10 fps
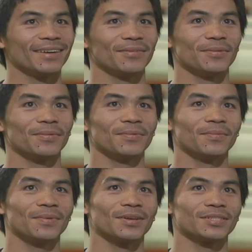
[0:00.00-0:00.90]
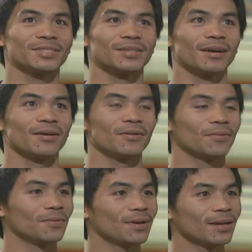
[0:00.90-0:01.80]
Yeah, because
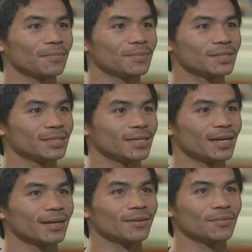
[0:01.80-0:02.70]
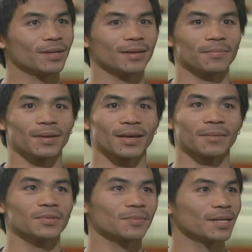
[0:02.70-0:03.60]
when I was young, when I
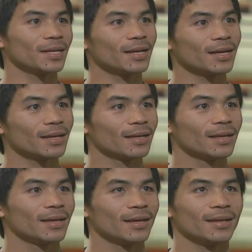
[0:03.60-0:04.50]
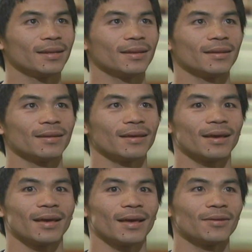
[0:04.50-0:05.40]
came to Manila, and
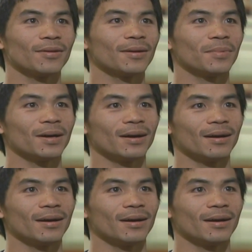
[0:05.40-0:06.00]
I don't have